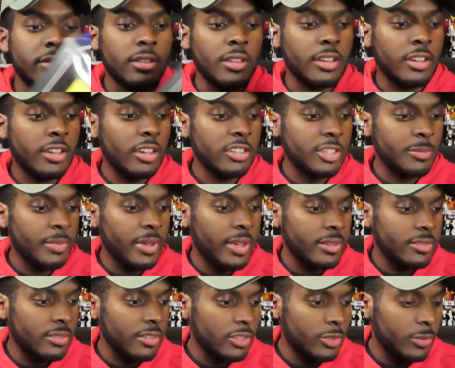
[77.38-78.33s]
just uh,
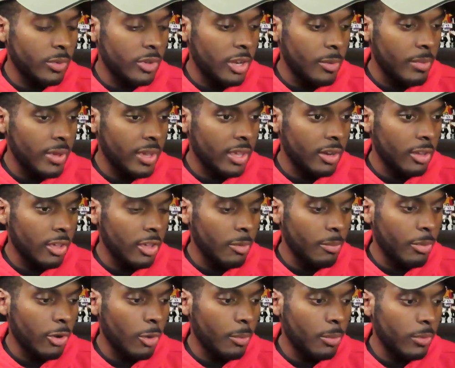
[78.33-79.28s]
customize this one and make it uh,
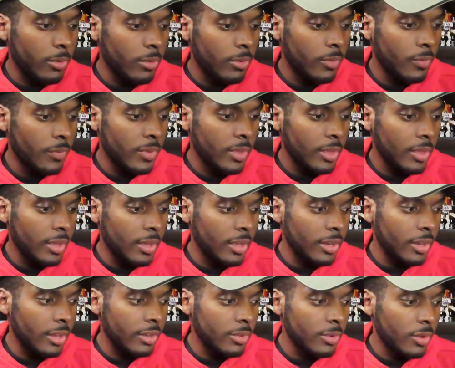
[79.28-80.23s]
purple
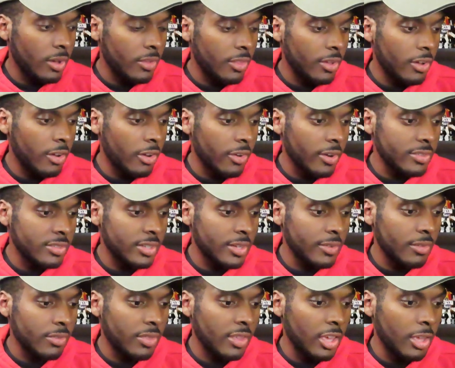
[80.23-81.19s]
and uh, do all the harness and
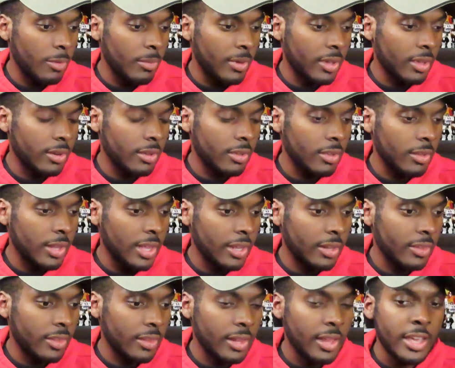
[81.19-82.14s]
everything, make it uh,
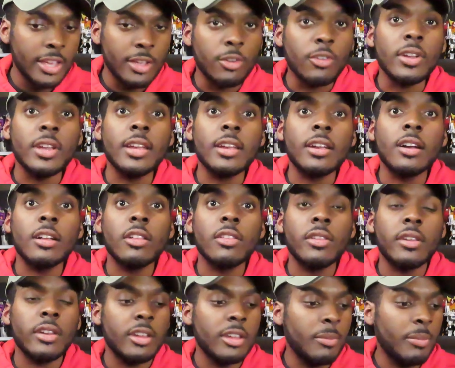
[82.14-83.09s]
like a light green color
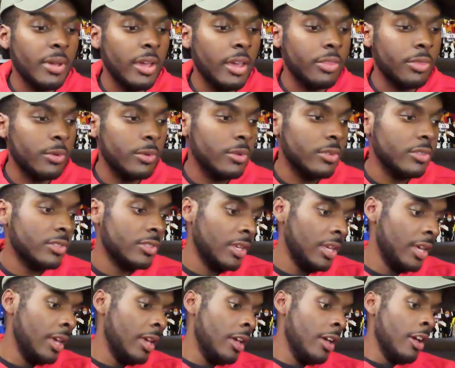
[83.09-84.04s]
that a uh, Panthor's
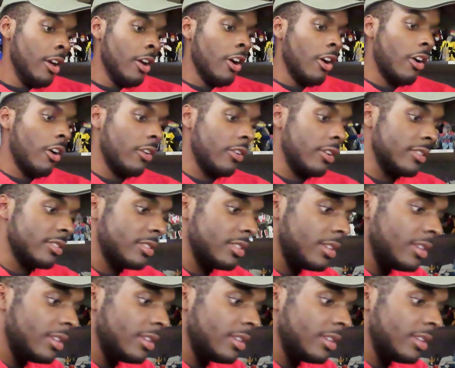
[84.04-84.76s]
harness